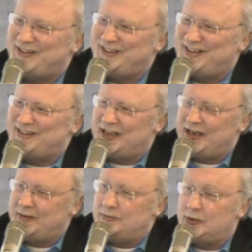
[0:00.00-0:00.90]
that
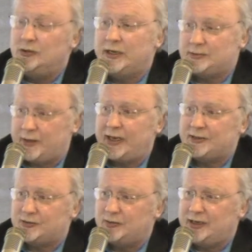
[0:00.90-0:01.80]
time, who has
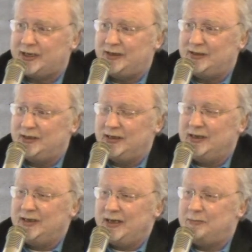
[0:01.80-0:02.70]
passed away. Mm-hmm.
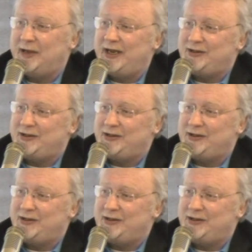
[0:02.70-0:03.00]
And by the